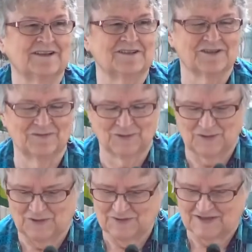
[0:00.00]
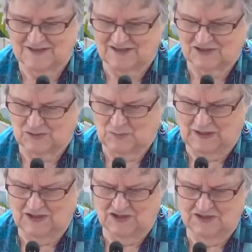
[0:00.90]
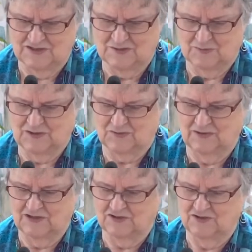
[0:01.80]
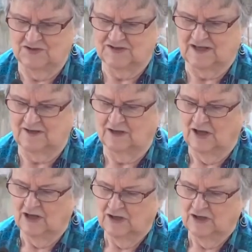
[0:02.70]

difficult situations with creatures that